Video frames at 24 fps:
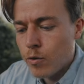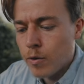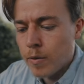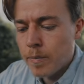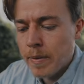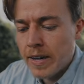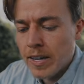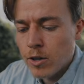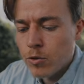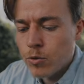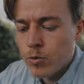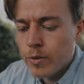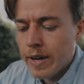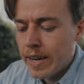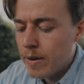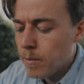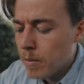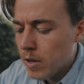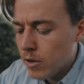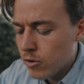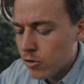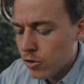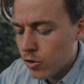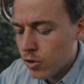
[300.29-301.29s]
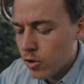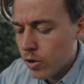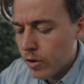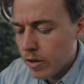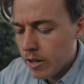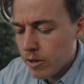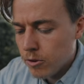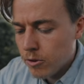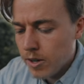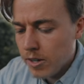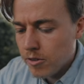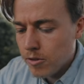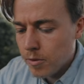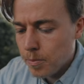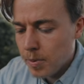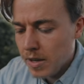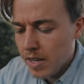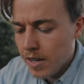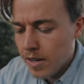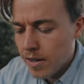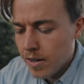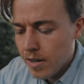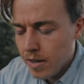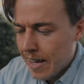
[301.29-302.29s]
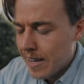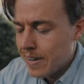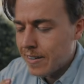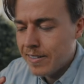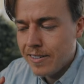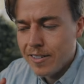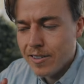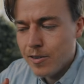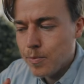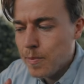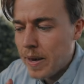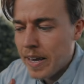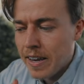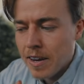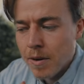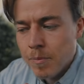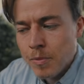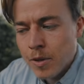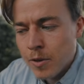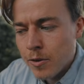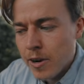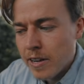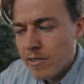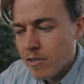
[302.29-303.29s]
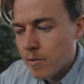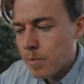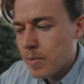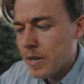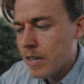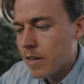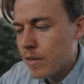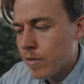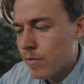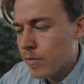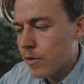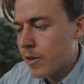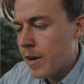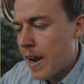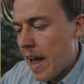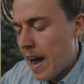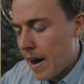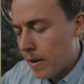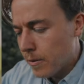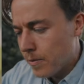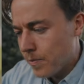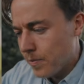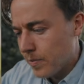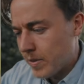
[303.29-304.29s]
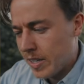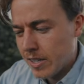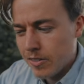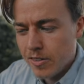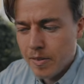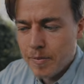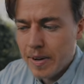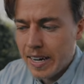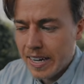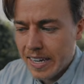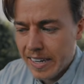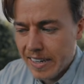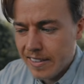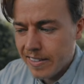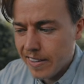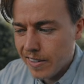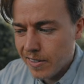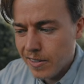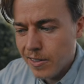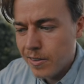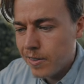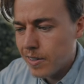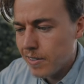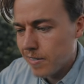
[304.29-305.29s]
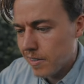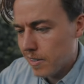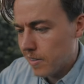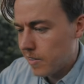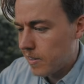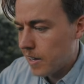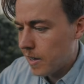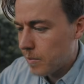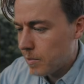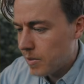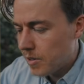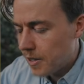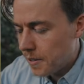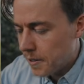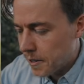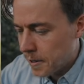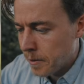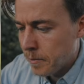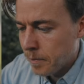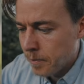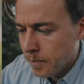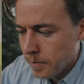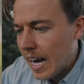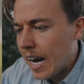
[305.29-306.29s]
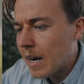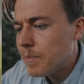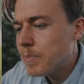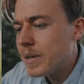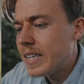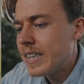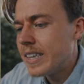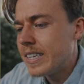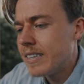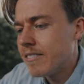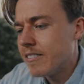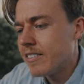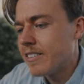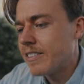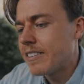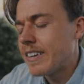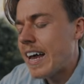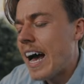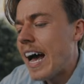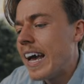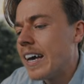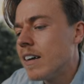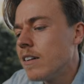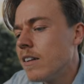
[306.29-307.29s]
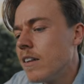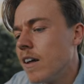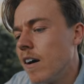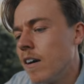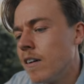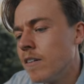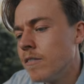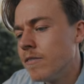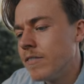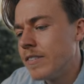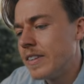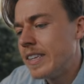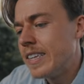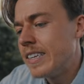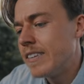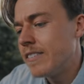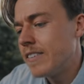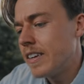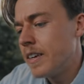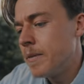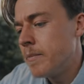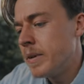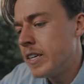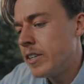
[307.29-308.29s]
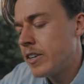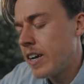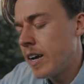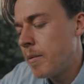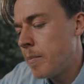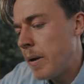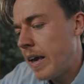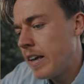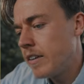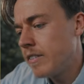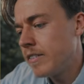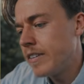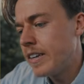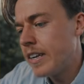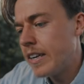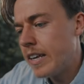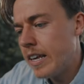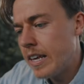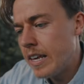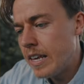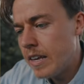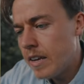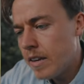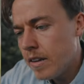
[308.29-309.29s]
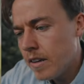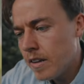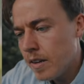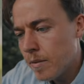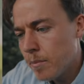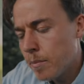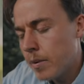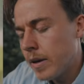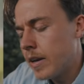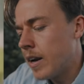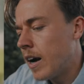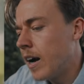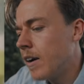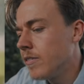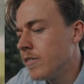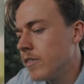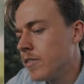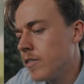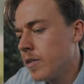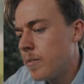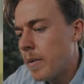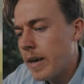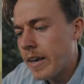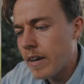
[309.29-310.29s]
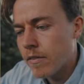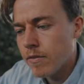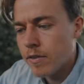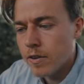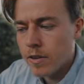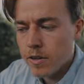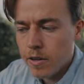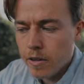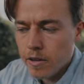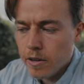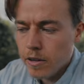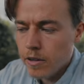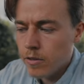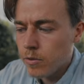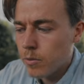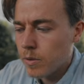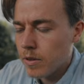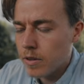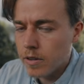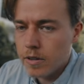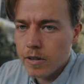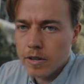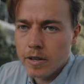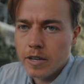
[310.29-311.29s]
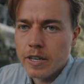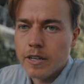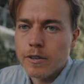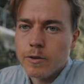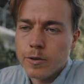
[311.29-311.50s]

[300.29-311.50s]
for my grandma's cookie recipe, and just make up the recipe for now because I'm not going to tell you because it's top secret. Copy this style of this image I pasted in, but obviously make it for cookies with cookie